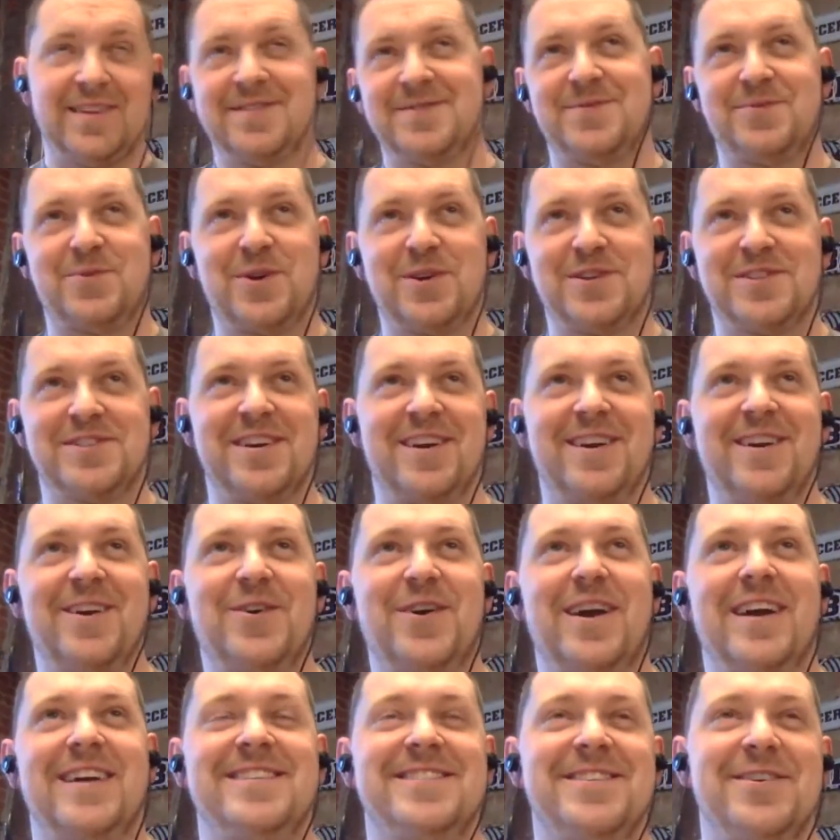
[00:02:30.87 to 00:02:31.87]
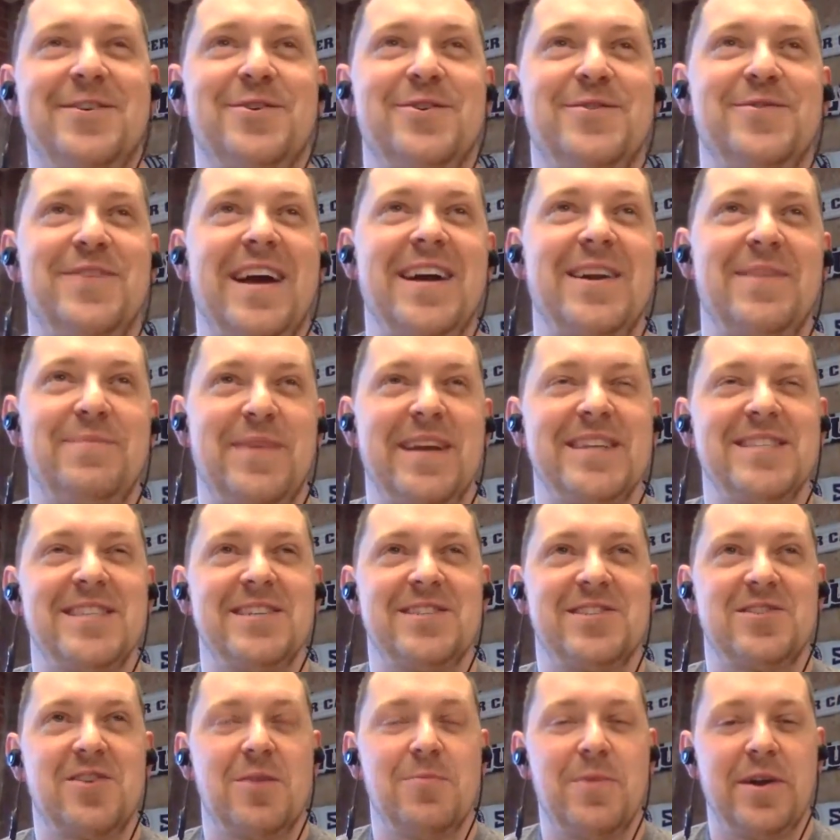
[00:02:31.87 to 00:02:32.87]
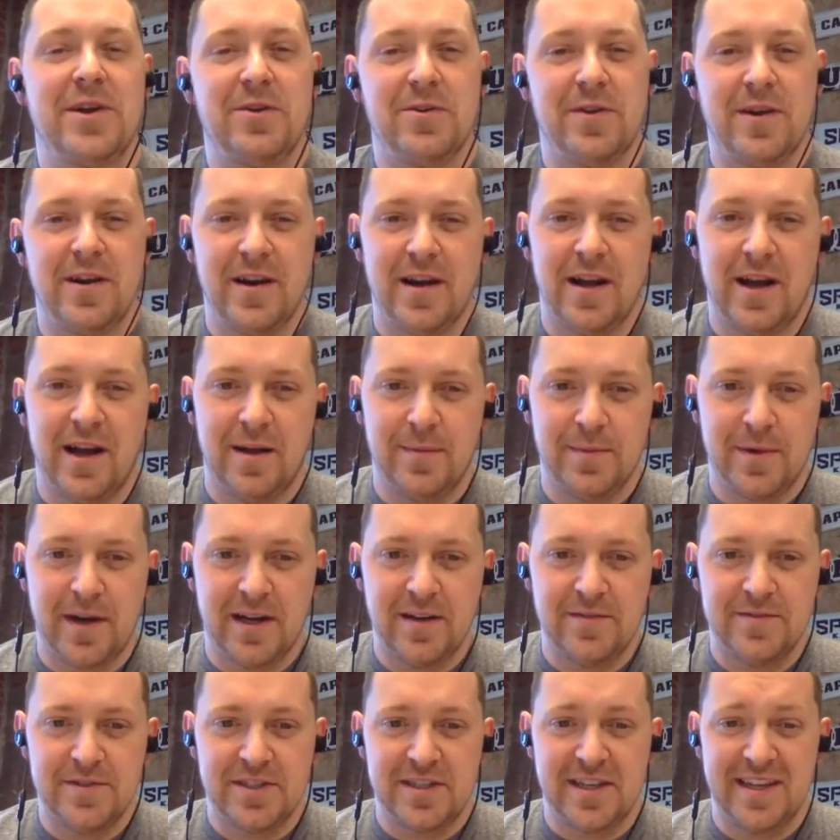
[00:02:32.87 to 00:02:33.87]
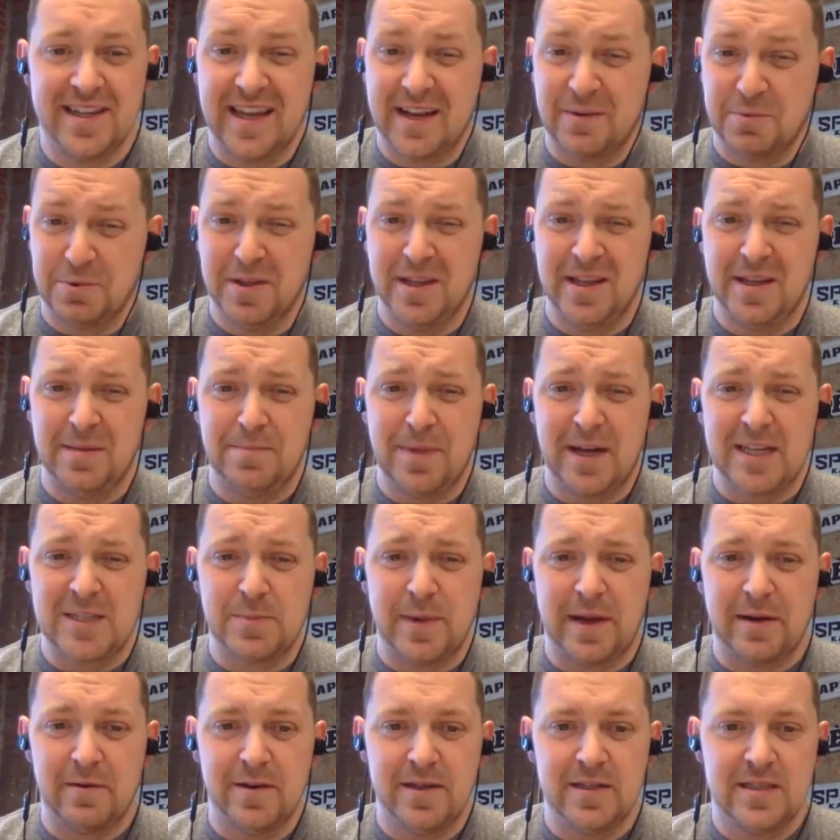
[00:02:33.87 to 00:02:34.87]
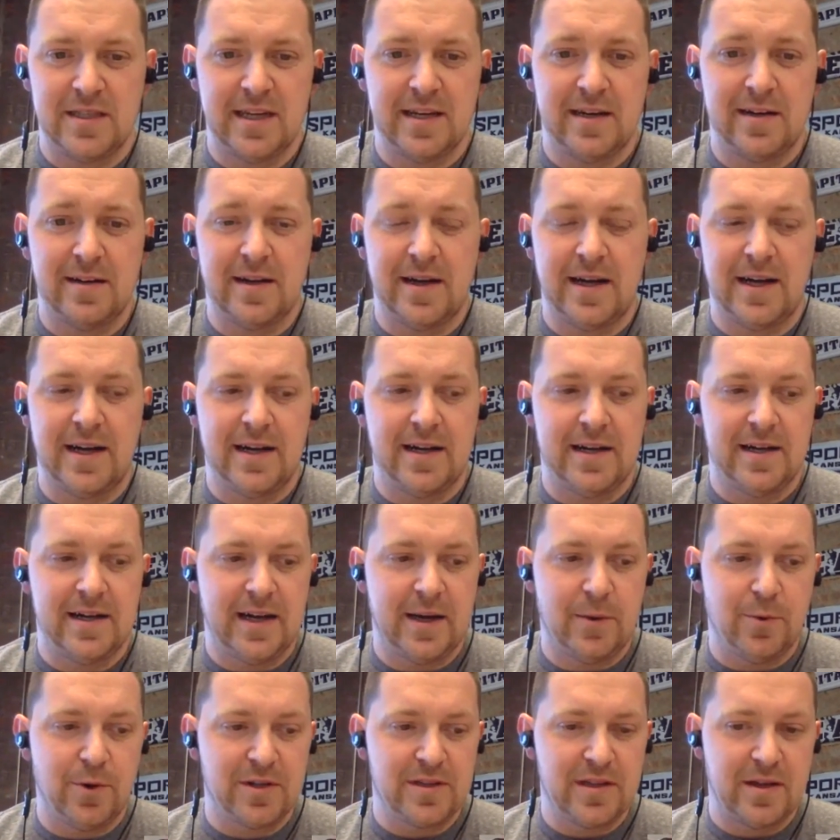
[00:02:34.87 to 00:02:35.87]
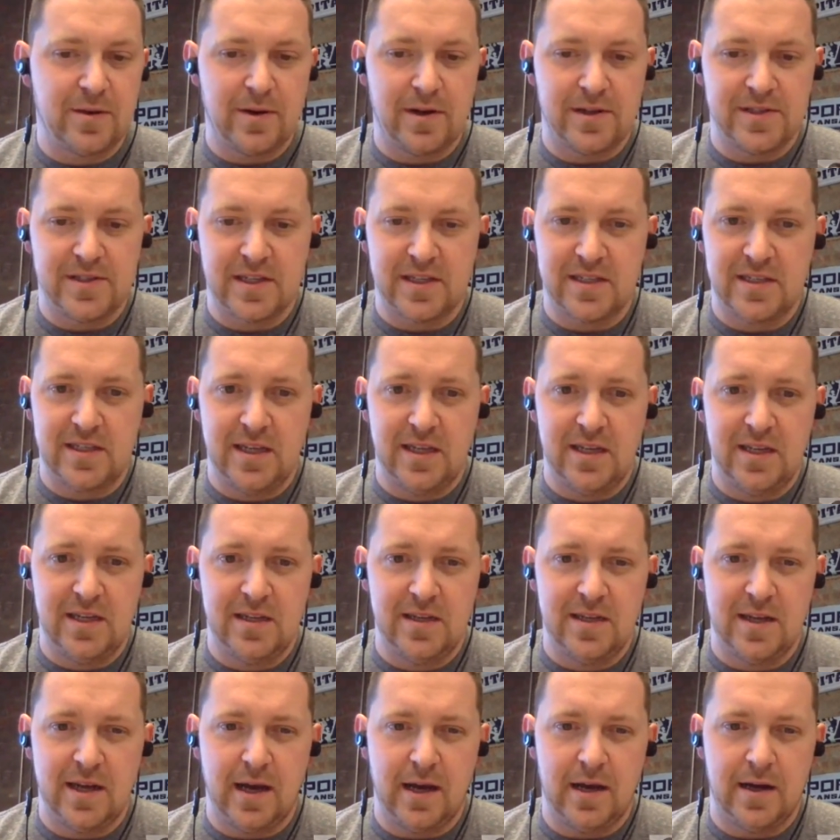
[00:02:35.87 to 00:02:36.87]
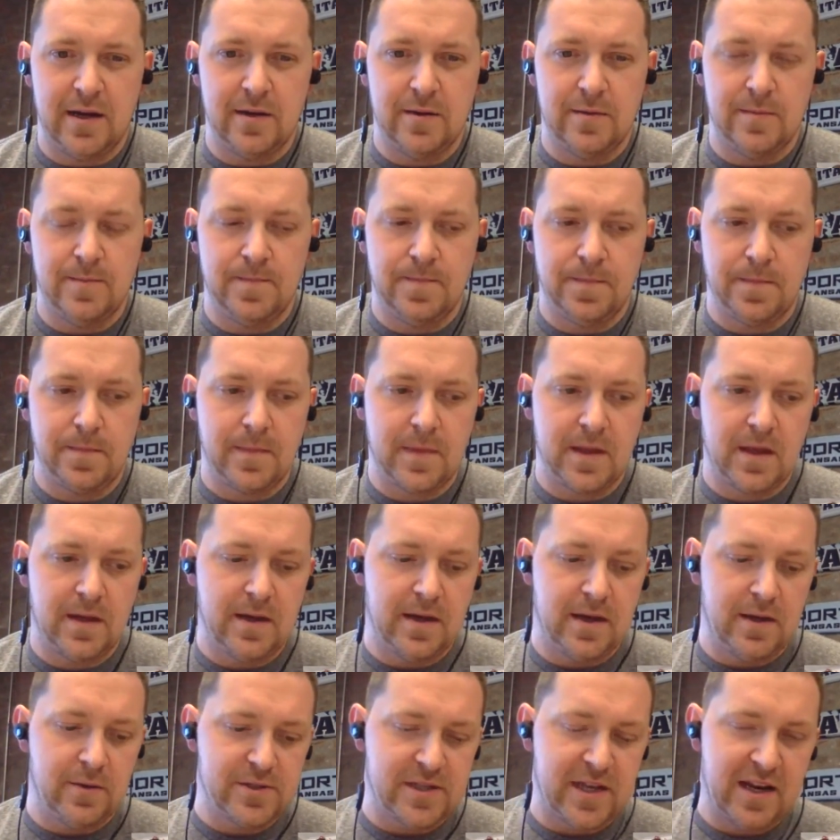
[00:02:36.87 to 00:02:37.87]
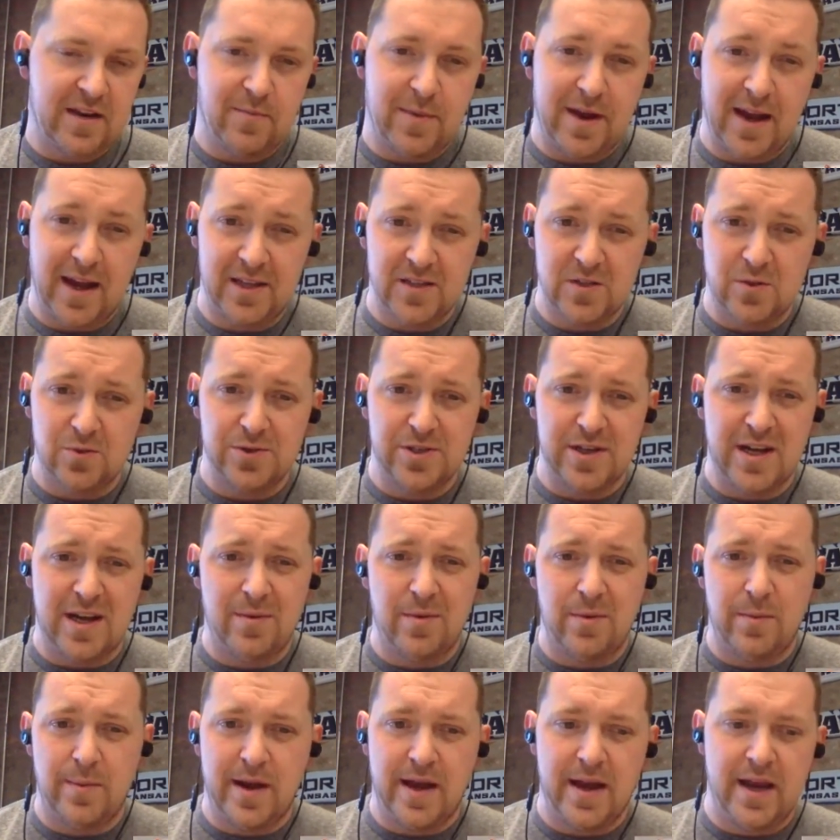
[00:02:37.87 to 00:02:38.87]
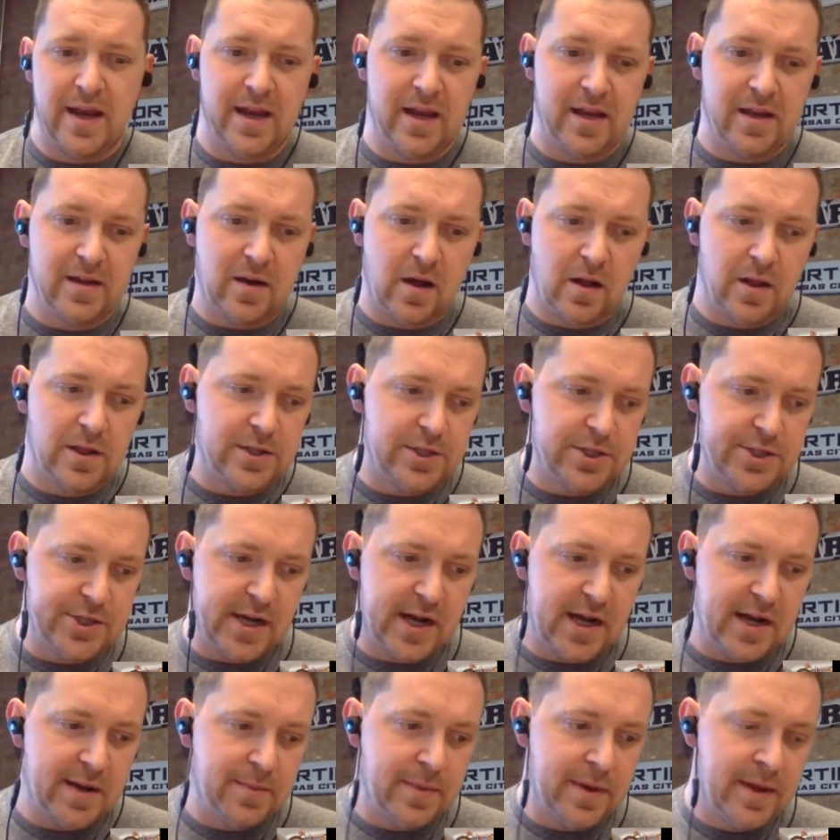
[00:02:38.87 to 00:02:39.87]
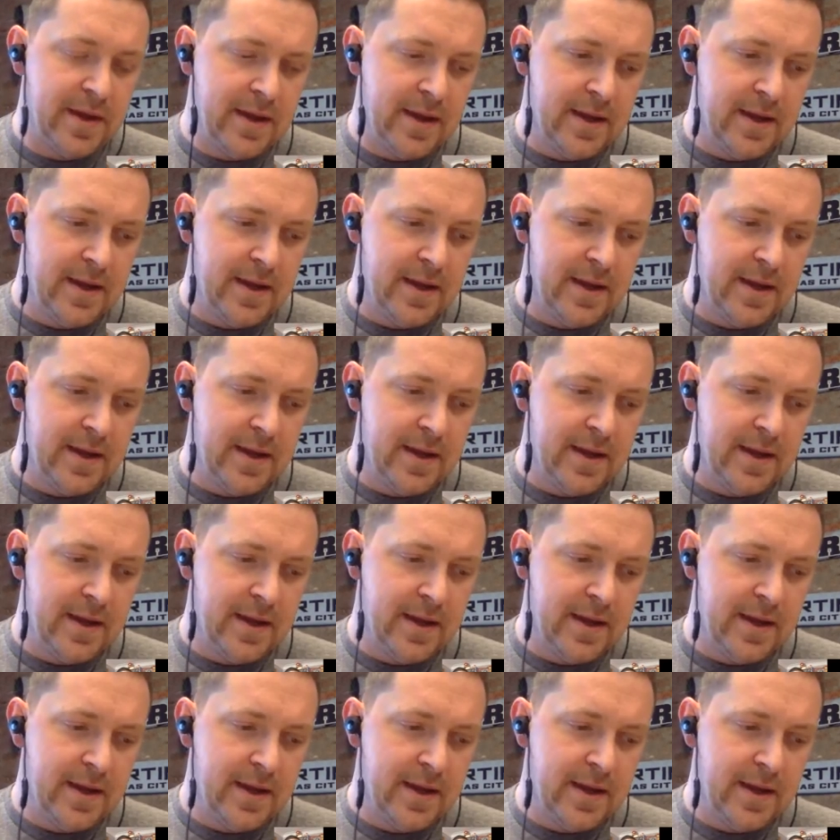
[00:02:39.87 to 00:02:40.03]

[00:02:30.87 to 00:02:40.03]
where to start? Okay, so I guess I started my career kind of just really in Best Buy retail. I worked there when I was 16. It was kind of my high school job and my college job.